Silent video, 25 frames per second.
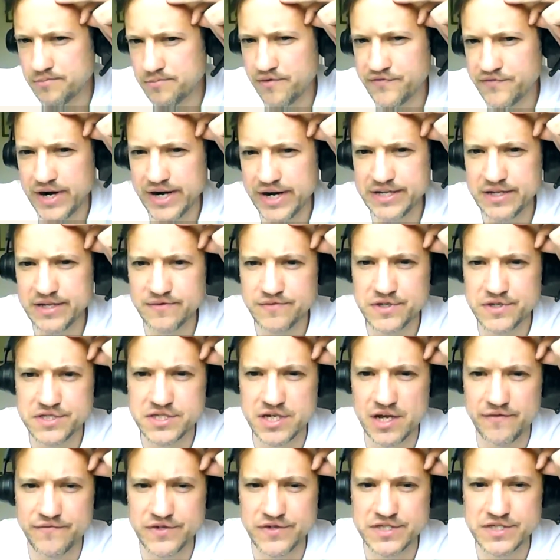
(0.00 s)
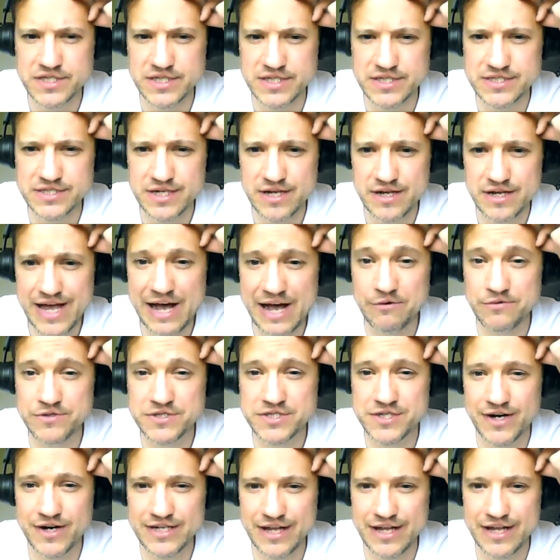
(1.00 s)
providing the services
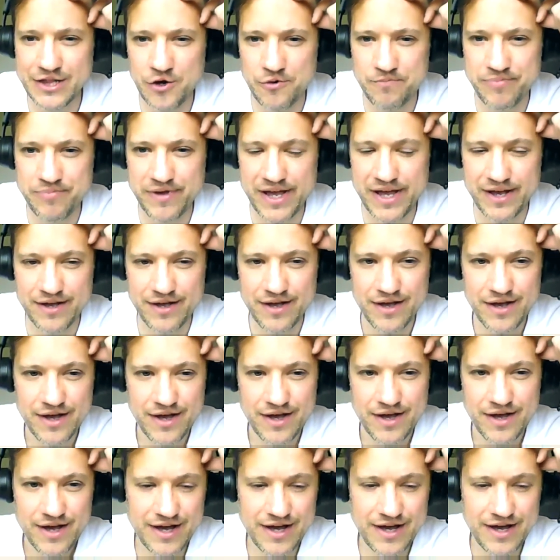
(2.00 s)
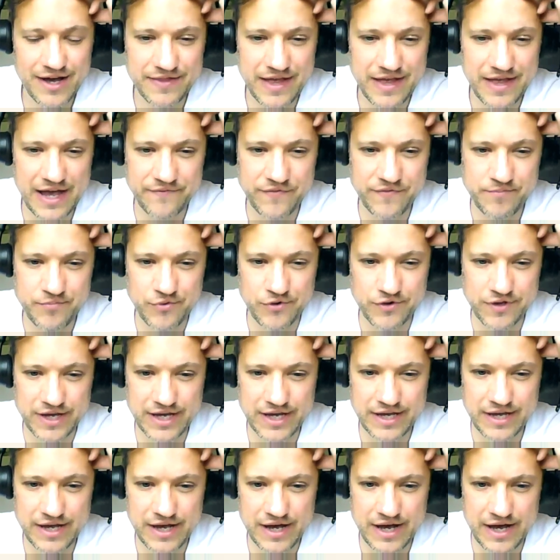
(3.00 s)
outside of lobbying that
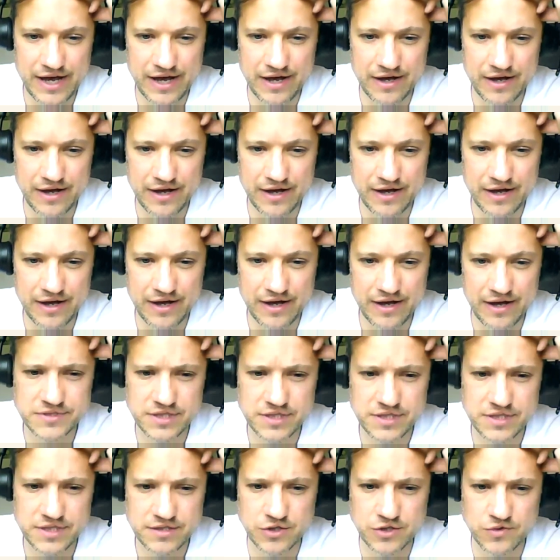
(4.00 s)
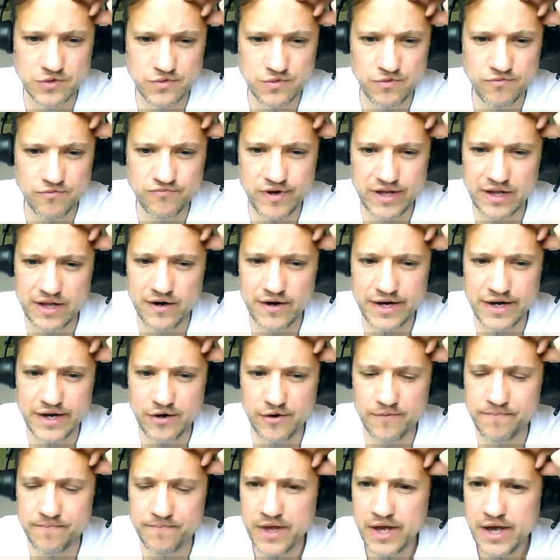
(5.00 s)
everybody comes to
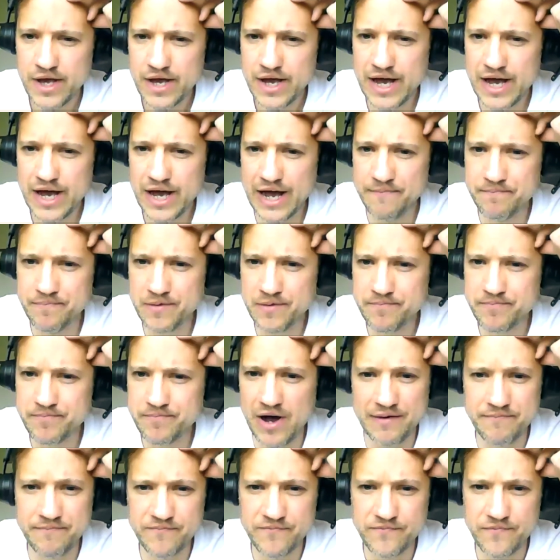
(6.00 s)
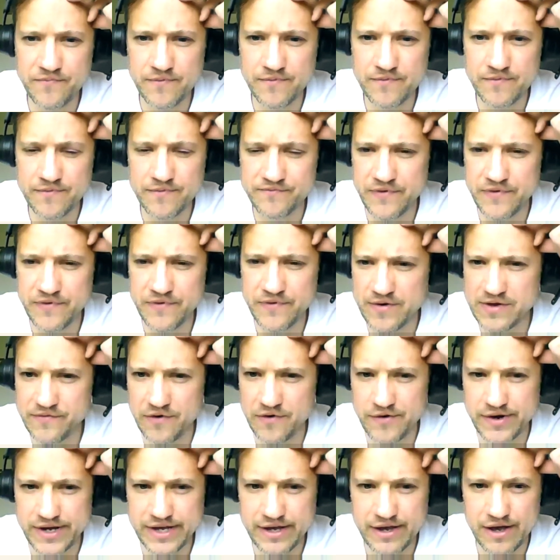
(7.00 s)
rely on. But I'm very,
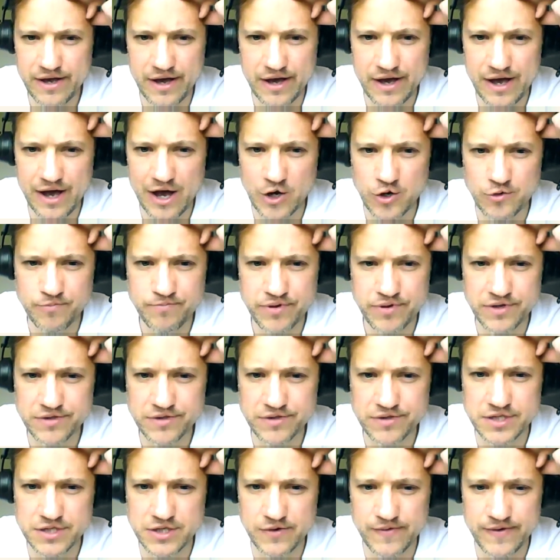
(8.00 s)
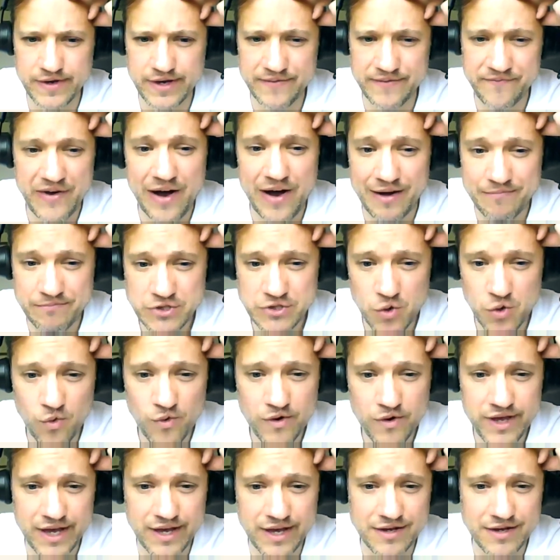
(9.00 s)
very open to do it. In fact, I'm
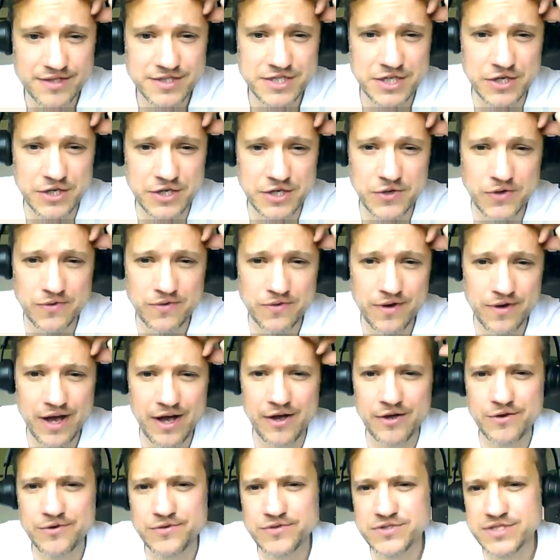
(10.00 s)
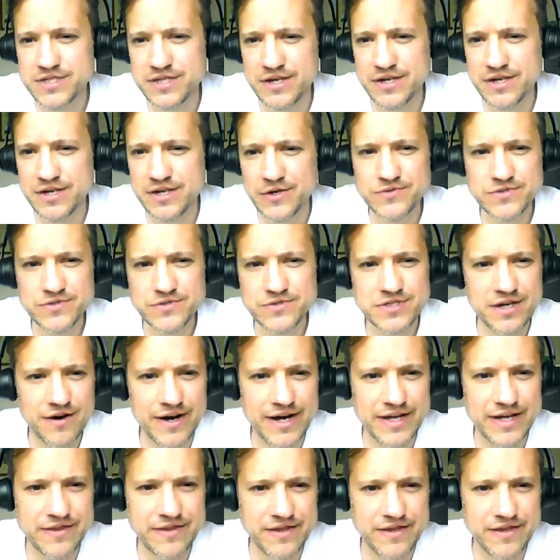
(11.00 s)
talking to who's the
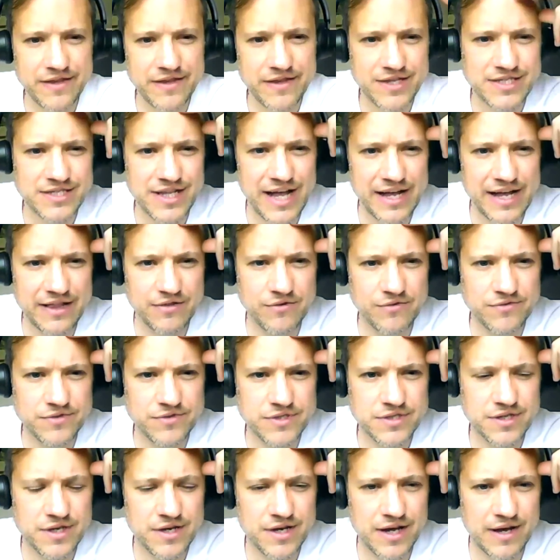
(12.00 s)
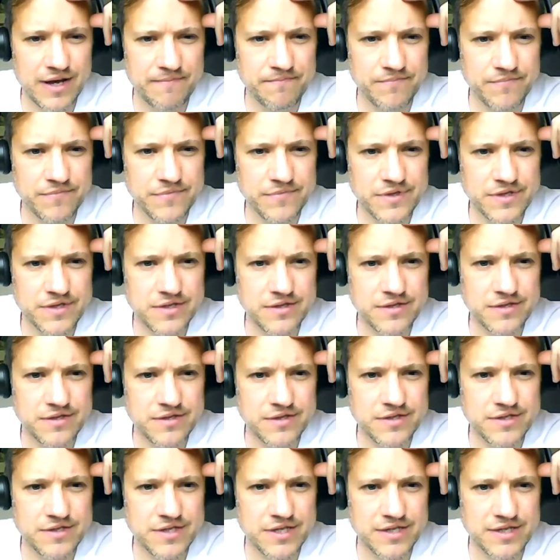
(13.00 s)
guy that does Landlord
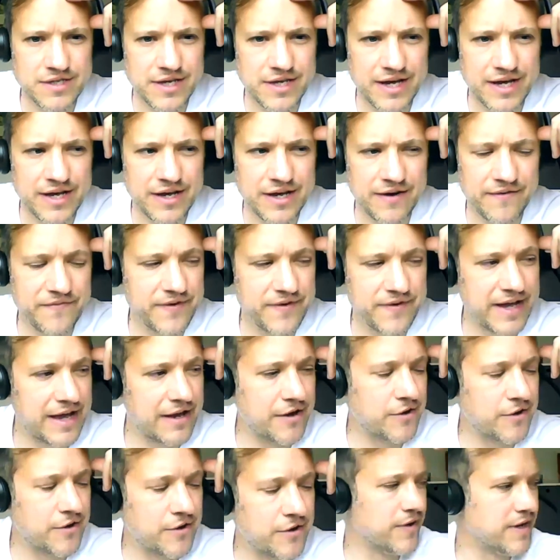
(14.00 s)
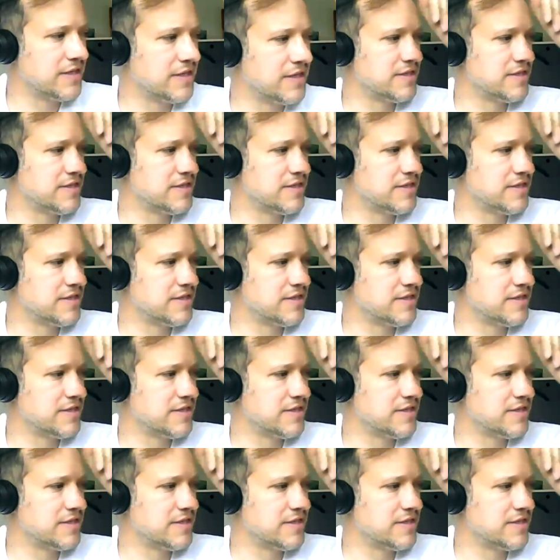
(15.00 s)
Today? I forget who it